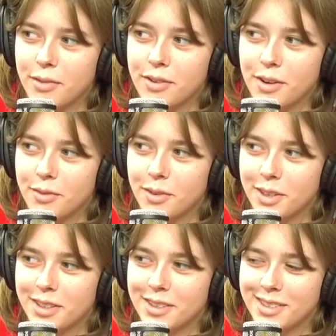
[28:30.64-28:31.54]
found footage.
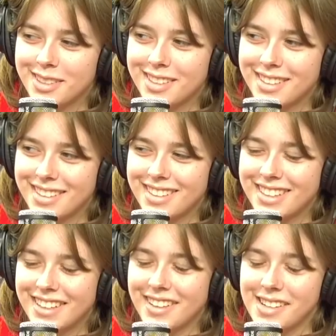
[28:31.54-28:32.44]
Oh yeah,
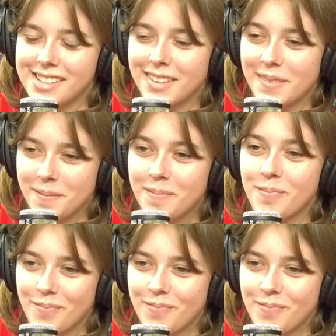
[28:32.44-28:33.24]
series. Paranormal Hooligans,